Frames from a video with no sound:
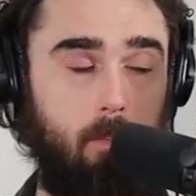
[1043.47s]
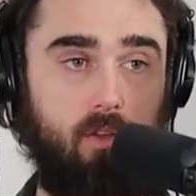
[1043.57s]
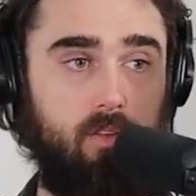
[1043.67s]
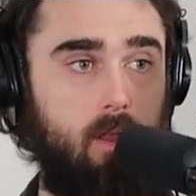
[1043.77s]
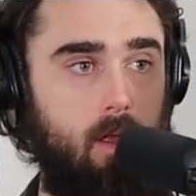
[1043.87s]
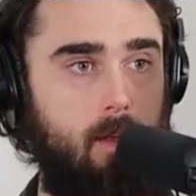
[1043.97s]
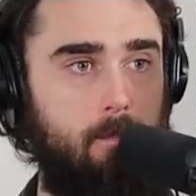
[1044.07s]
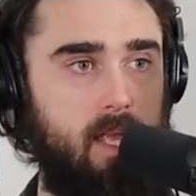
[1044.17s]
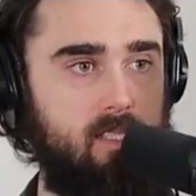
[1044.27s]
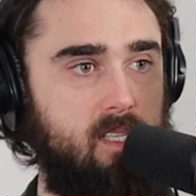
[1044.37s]
But
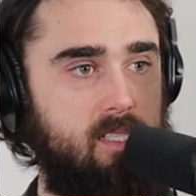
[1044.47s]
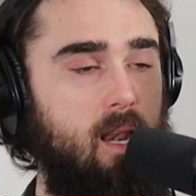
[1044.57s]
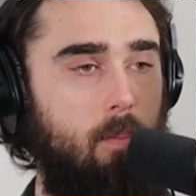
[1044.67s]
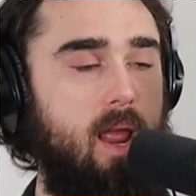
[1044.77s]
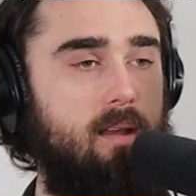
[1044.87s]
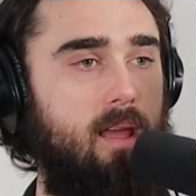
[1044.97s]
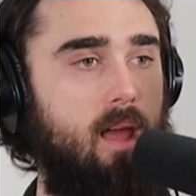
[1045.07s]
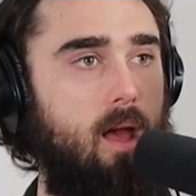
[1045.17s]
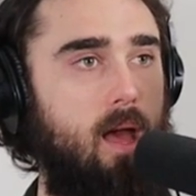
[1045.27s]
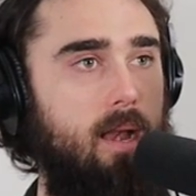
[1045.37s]
it's like
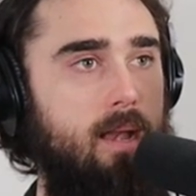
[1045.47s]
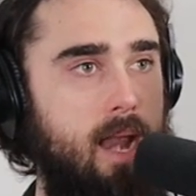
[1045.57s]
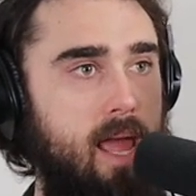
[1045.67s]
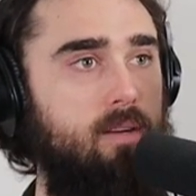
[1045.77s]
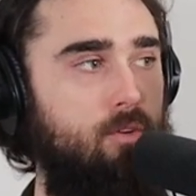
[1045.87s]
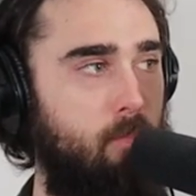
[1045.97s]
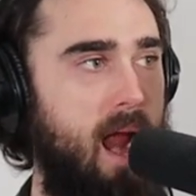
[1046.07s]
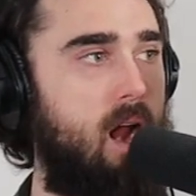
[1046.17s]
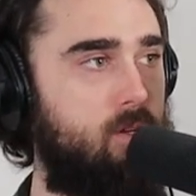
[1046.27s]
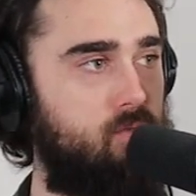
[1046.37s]
celebrating a negative
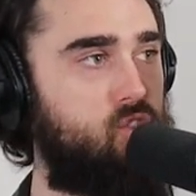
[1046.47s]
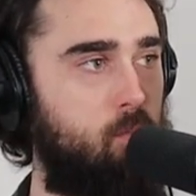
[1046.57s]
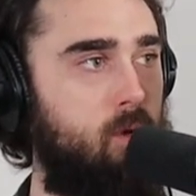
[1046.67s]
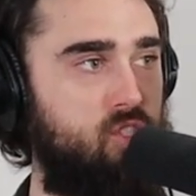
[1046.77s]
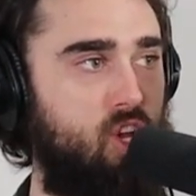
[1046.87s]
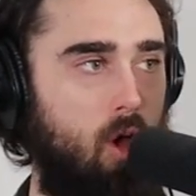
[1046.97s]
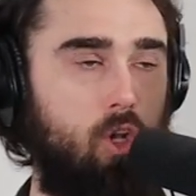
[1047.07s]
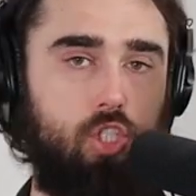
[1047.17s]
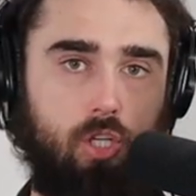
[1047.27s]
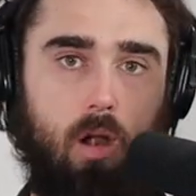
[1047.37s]
part of someone's
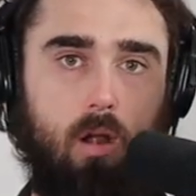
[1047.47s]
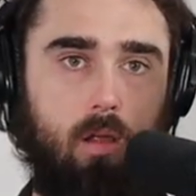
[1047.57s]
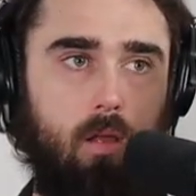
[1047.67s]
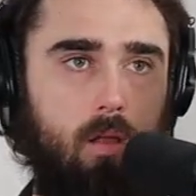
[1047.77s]
culture